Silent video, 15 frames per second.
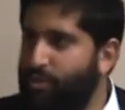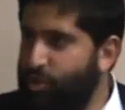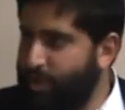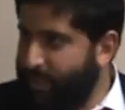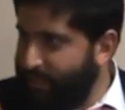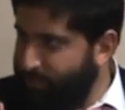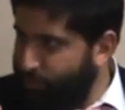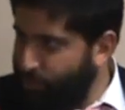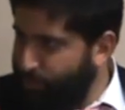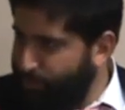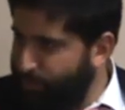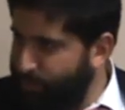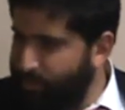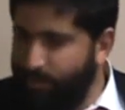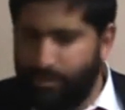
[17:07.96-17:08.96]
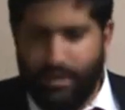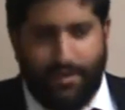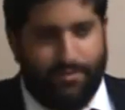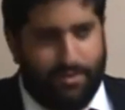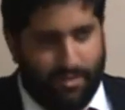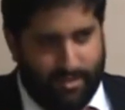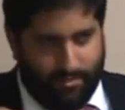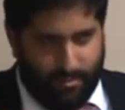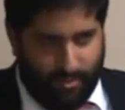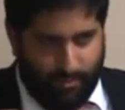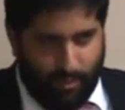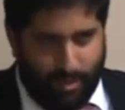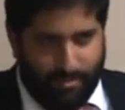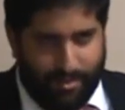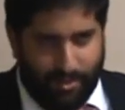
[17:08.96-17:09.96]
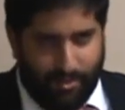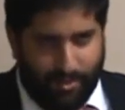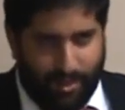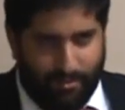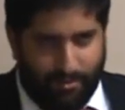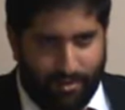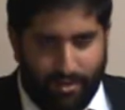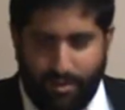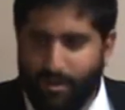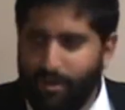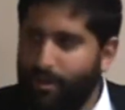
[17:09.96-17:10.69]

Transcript: Chicken soup, you have to listen to me when I'm telling you carefully.